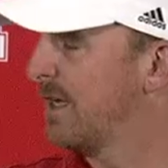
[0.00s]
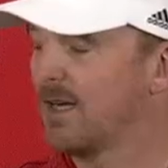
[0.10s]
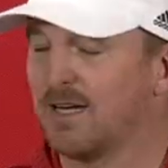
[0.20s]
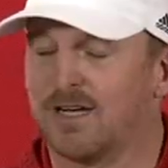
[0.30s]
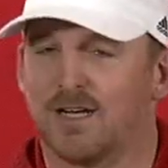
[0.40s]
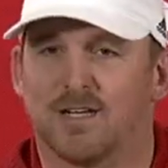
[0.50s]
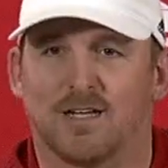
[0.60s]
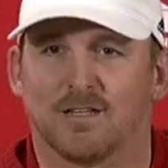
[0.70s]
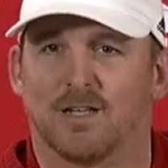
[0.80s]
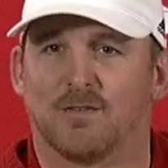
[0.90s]
Uh,
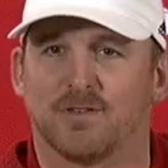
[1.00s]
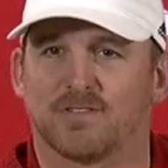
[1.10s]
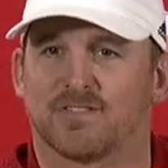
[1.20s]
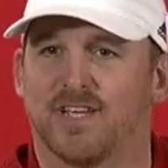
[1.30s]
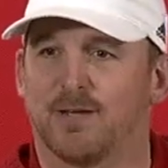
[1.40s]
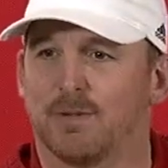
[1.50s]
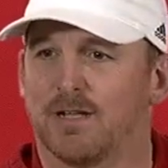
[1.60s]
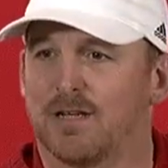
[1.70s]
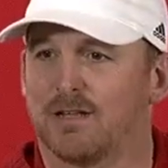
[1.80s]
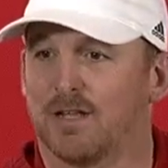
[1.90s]
I love this team. I,
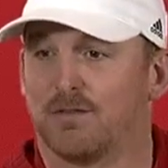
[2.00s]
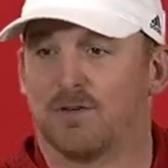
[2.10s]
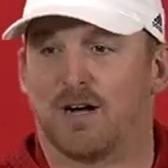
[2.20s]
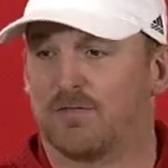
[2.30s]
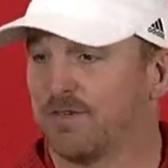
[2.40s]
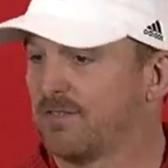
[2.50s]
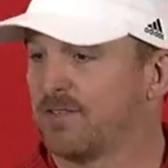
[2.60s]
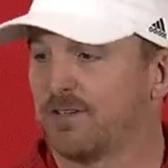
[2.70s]
I, love offense,